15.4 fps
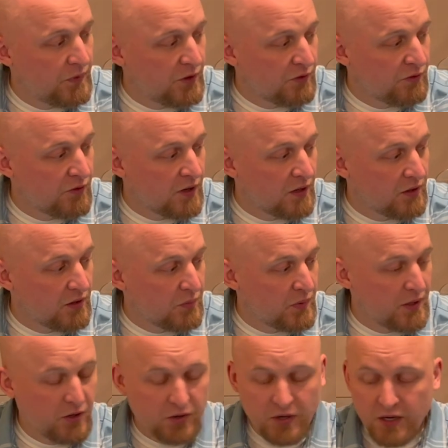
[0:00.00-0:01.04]
the front of the
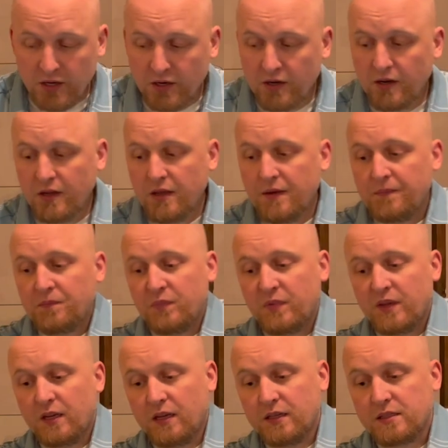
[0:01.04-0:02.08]
barrel here,
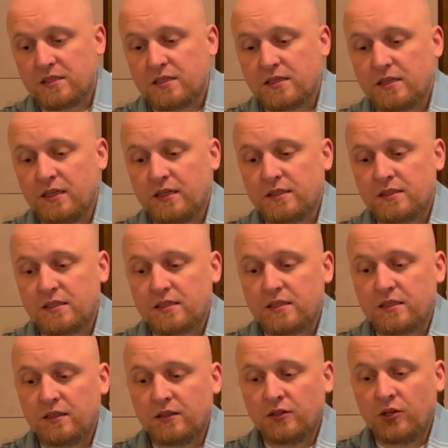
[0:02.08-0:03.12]
it's
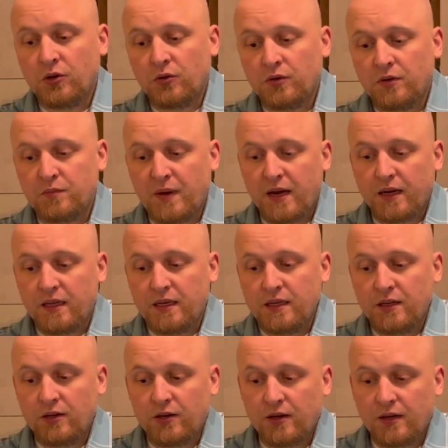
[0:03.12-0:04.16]
loaded back
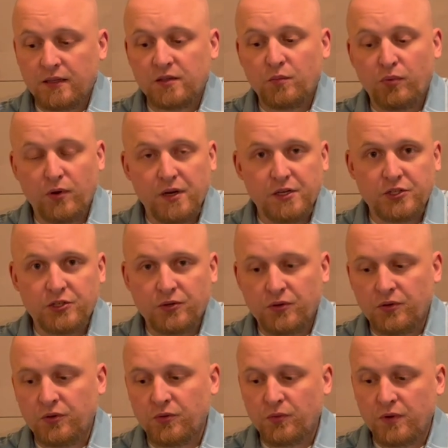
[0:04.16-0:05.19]
here at the breech
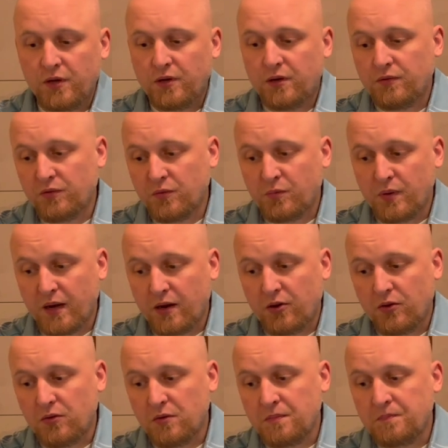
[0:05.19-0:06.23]
or the rear of the
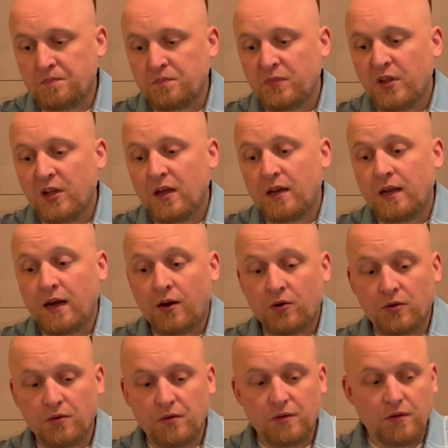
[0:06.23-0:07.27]
barrel.
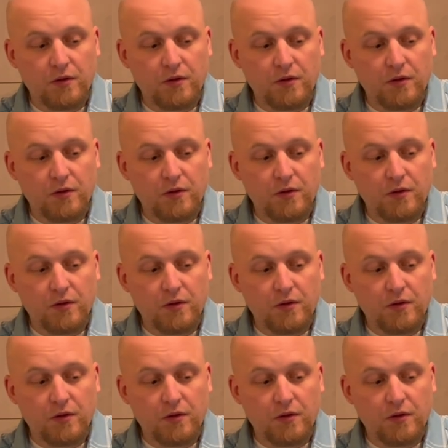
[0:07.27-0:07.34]
Now,